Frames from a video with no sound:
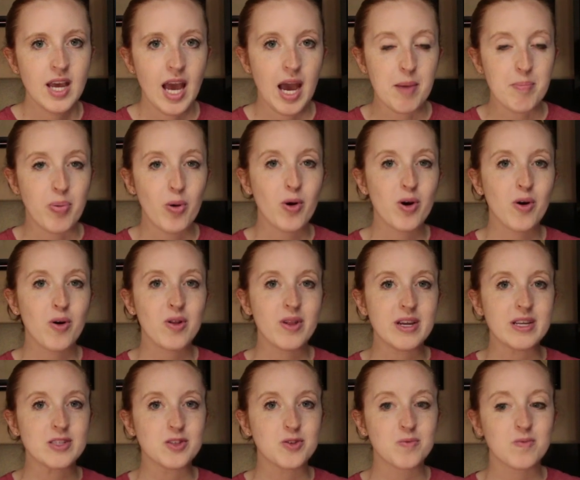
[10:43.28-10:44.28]
At Port
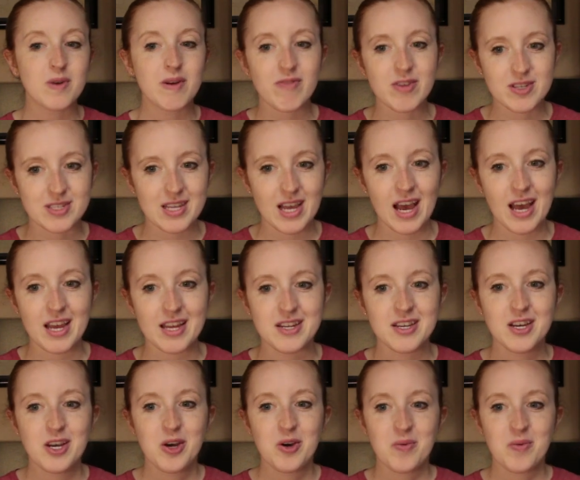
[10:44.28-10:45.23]
Orleans Riverside,